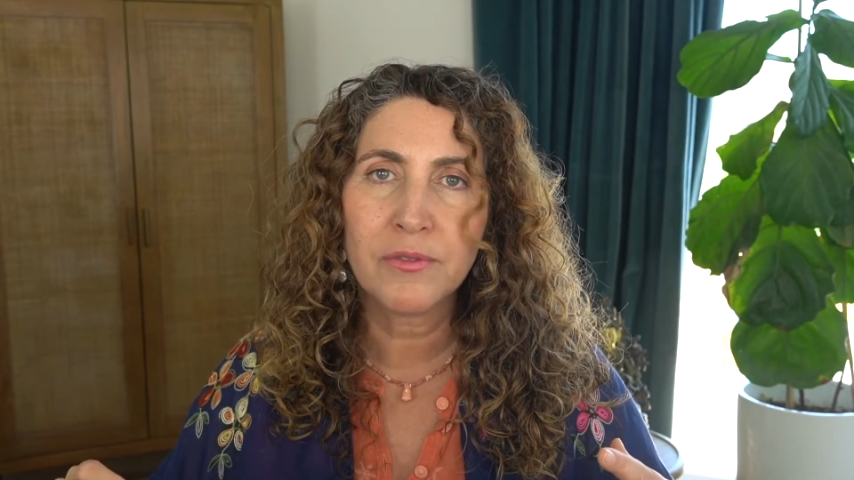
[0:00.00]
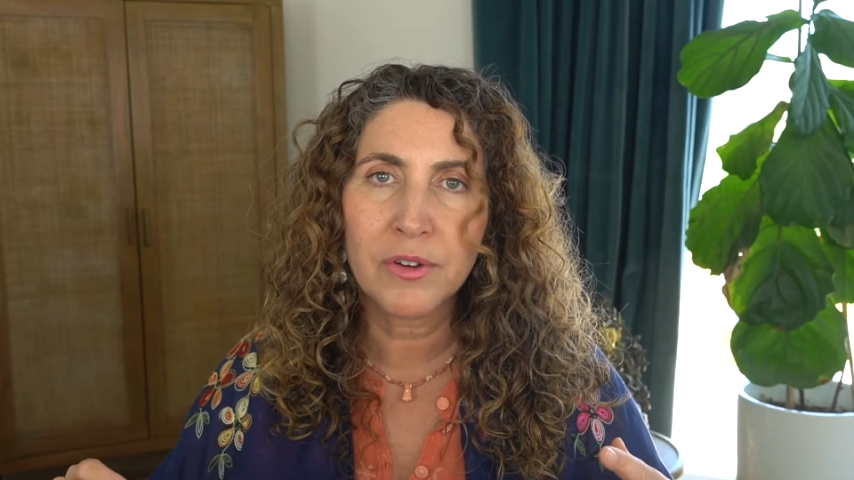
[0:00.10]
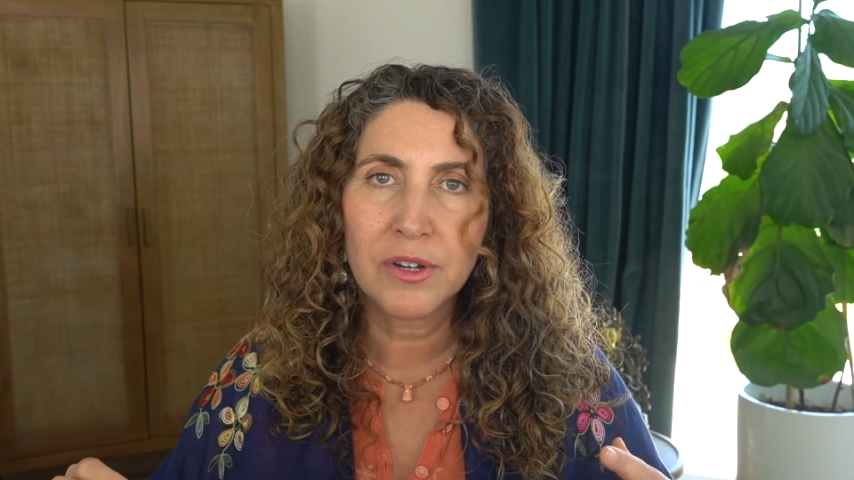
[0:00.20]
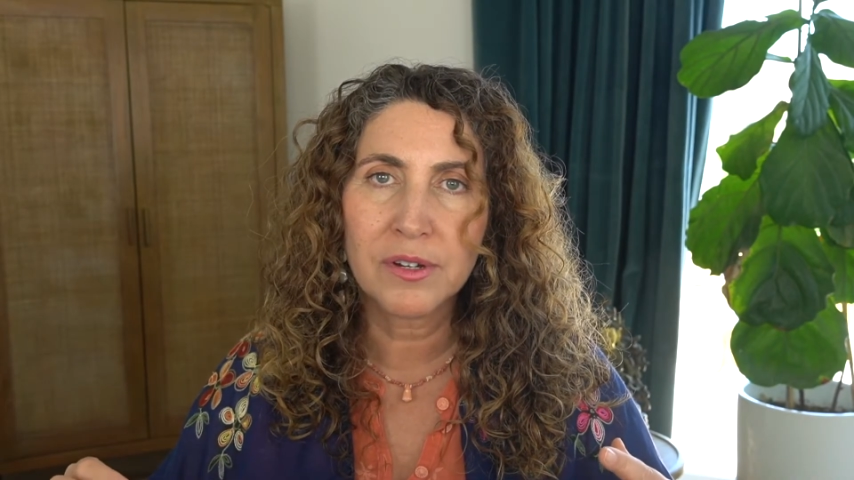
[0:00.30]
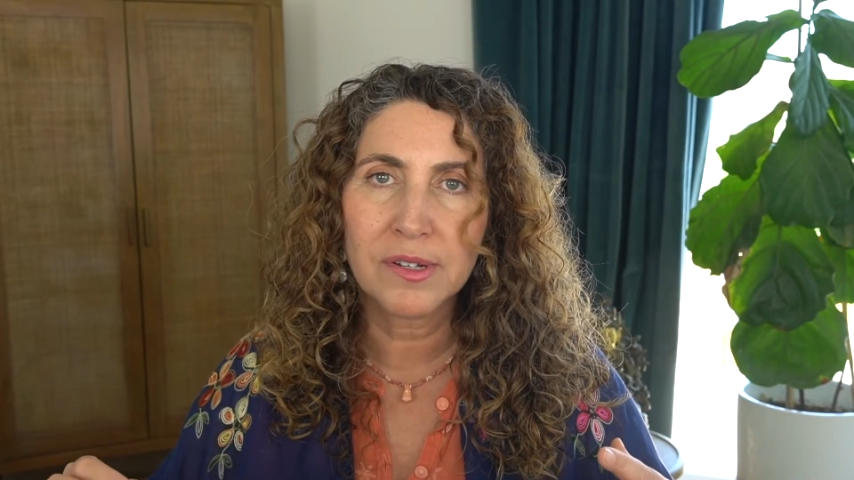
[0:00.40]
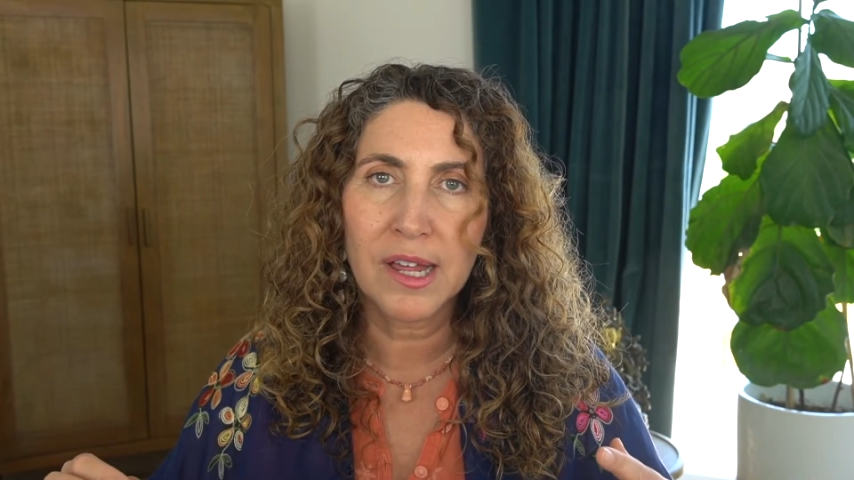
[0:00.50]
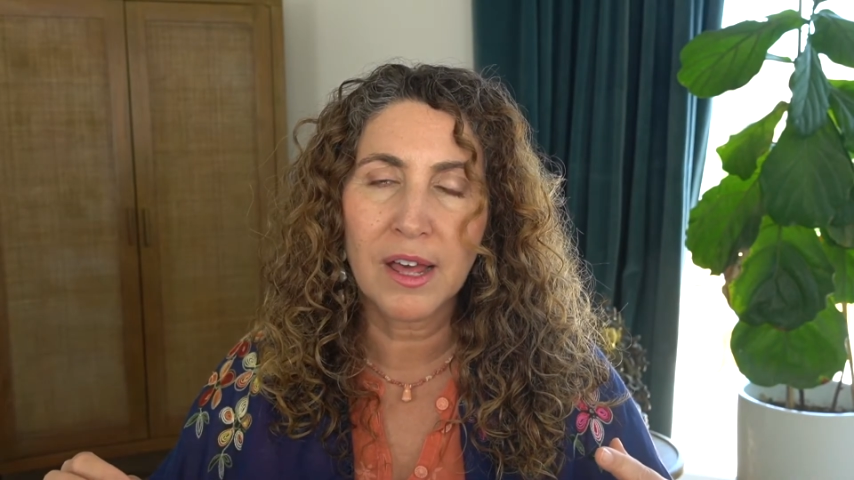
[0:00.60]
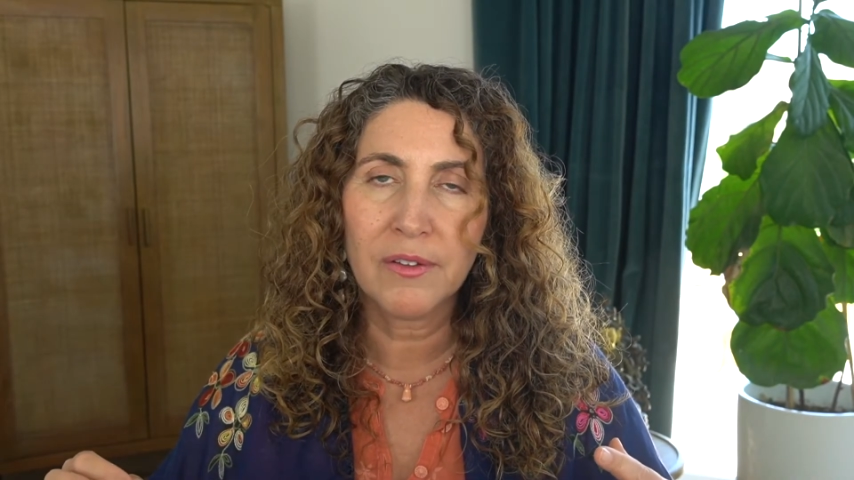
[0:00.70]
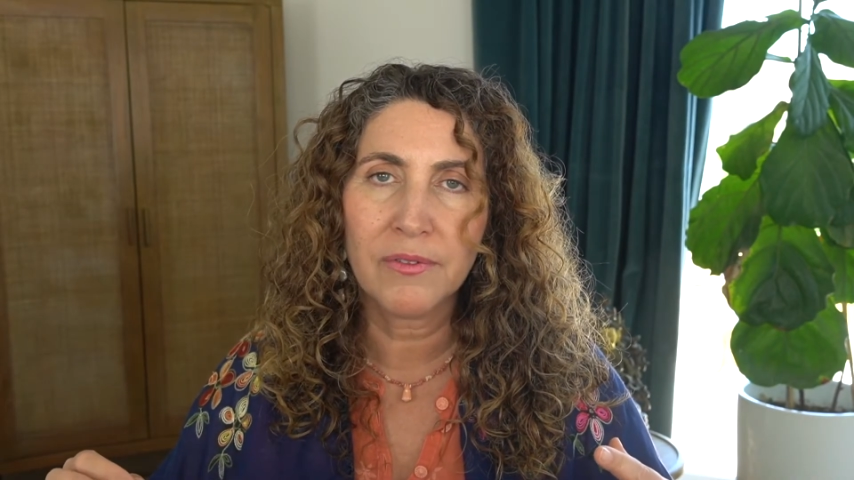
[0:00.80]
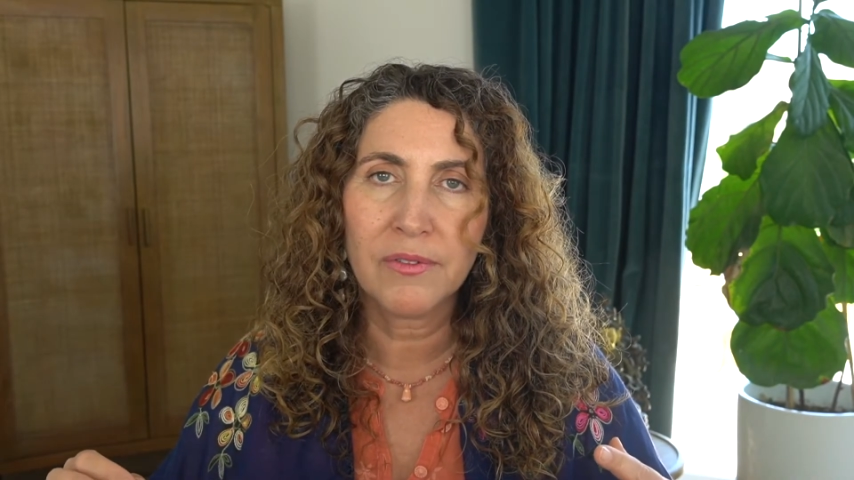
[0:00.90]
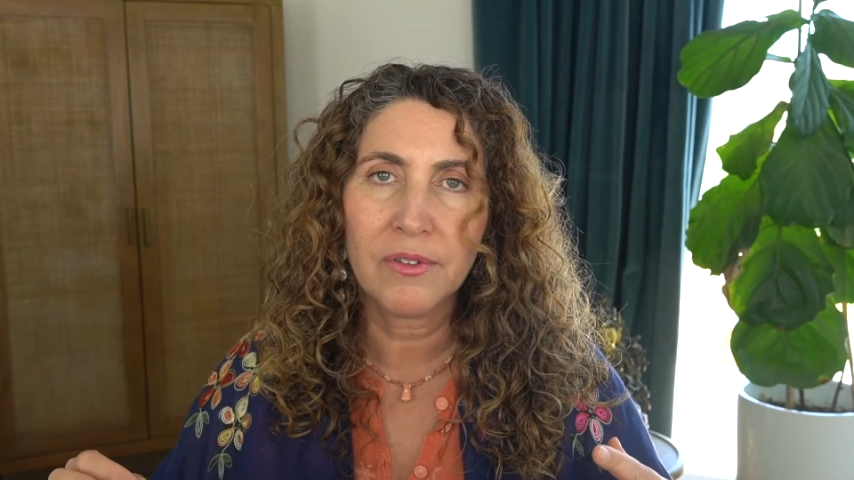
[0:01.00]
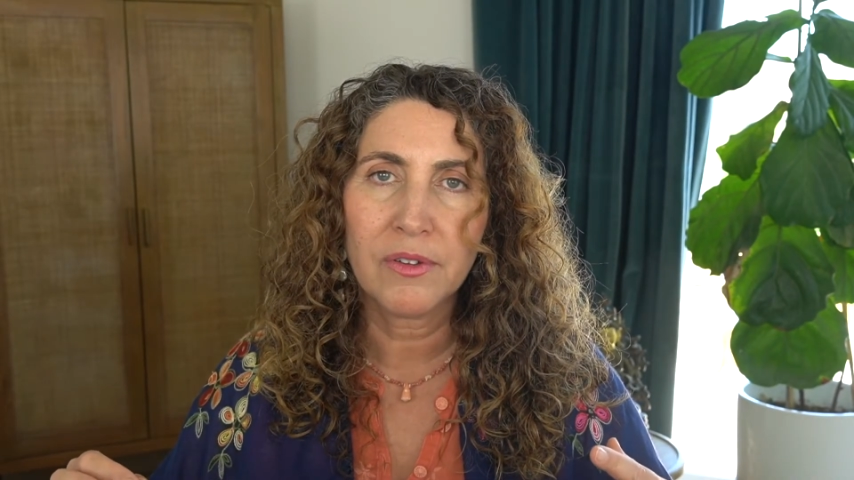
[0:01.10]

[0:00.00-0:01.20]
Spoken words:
for yourself,